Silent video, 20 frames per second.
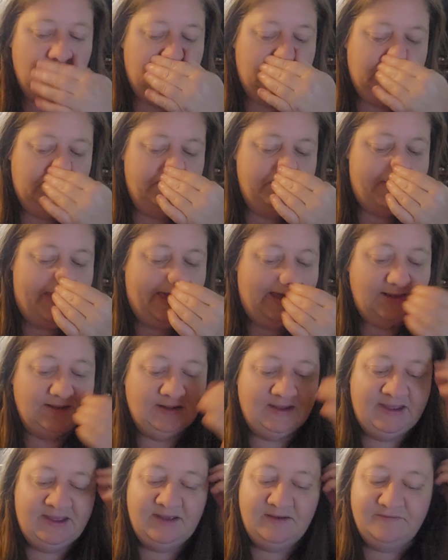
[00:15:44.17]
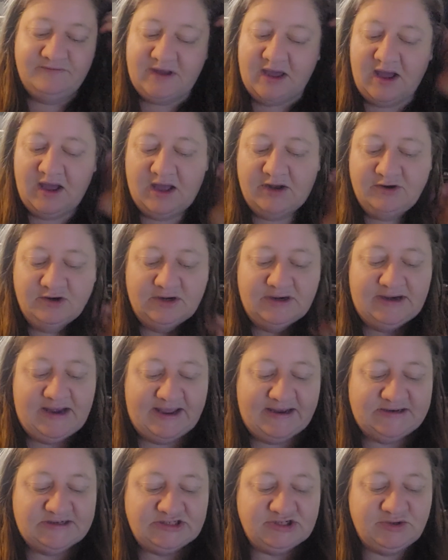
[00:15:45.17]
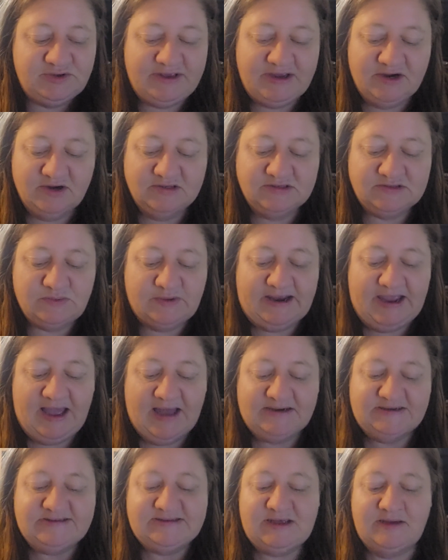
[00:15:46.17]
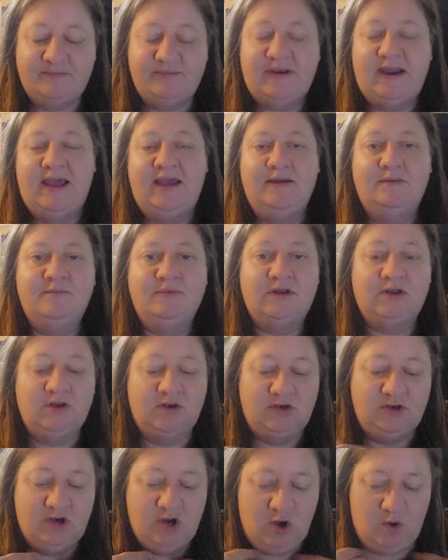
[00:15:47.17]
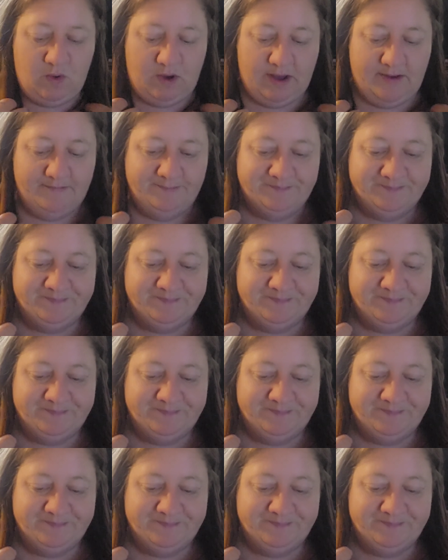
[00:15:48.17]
Lamech lived 182 years when he had a son named Noah.